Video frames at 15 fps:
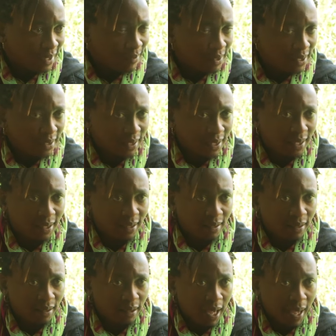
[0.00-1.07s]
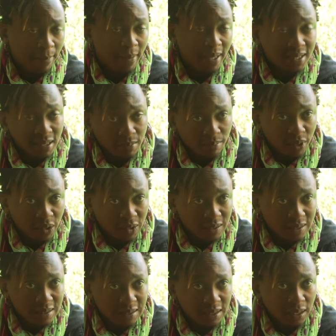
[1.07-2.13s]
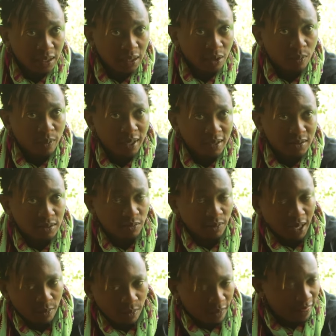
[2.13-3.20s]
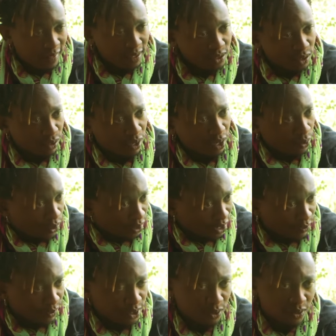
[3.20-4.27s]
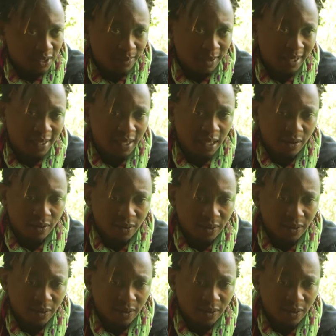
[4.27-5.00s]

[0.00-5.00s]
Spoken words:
I mean, I met him because when I won that Cora Award that we talked about earlier